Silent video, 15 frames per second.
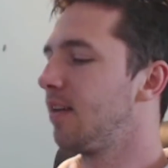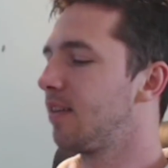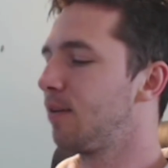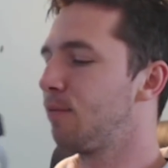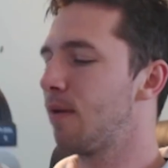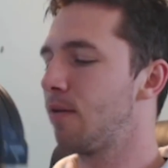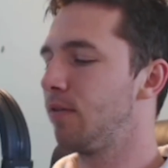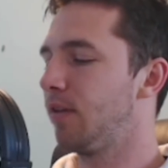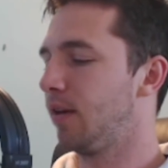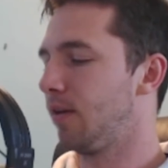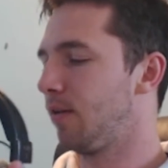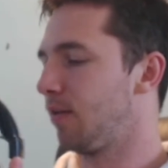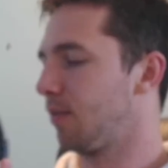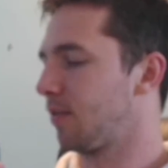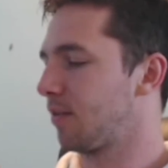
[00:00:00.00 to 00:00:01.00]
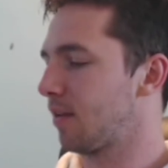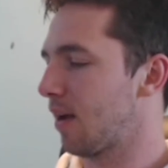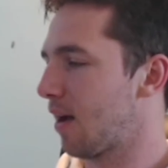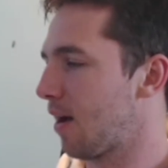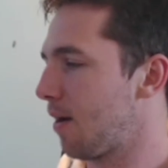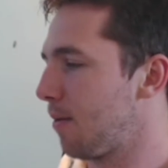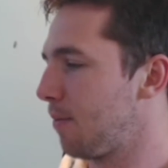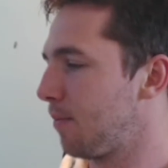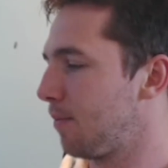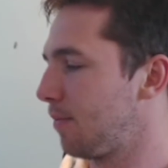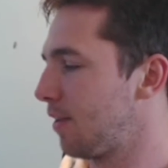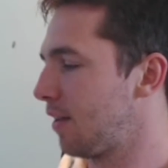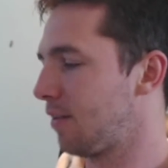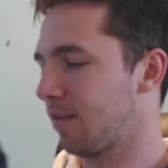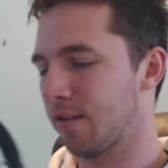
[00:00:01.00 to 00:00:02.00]
They're well used.
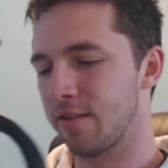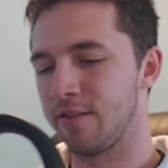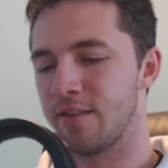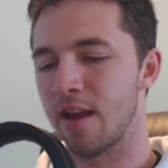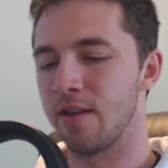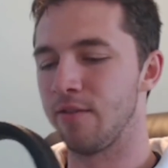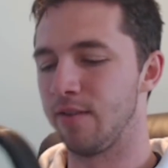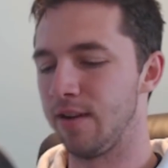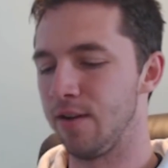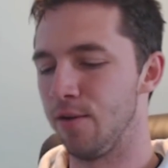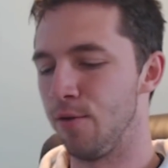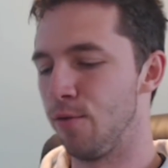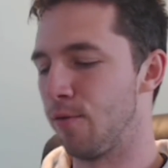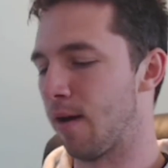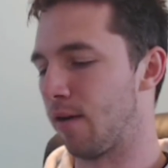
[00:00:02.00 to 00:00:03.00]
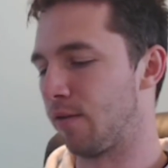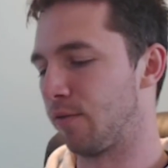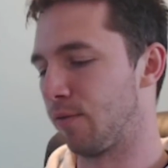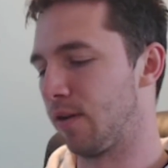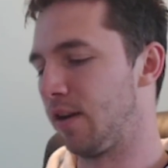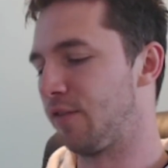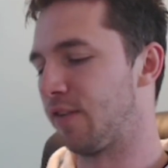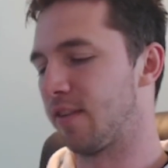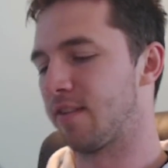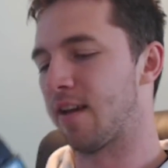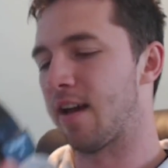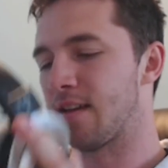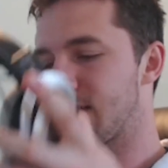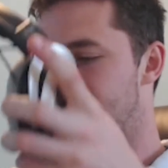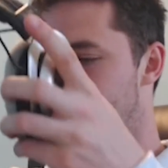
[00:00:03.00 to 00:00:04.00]
They're just generally all-round really
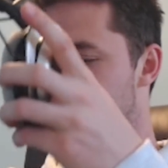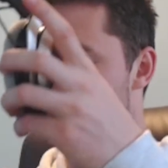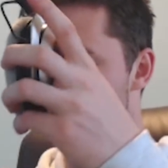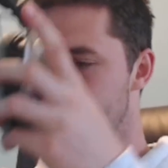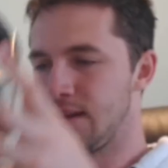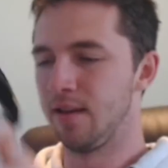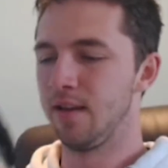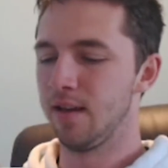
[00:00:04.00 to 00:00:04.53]
fantastic.